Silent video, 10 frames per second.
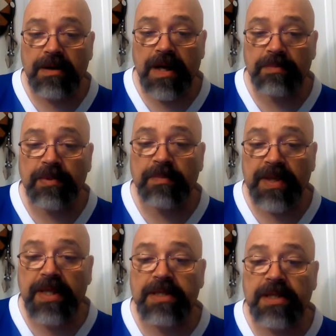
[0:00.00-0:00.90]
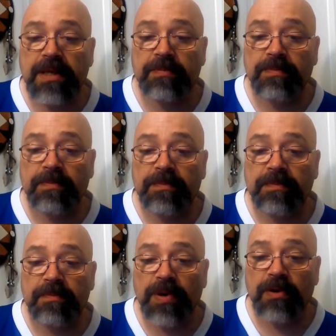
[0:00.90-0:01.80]
Upper Peninsula
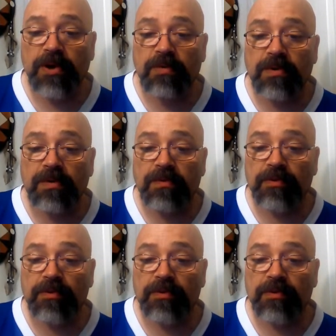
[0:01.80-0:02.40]
Paranormal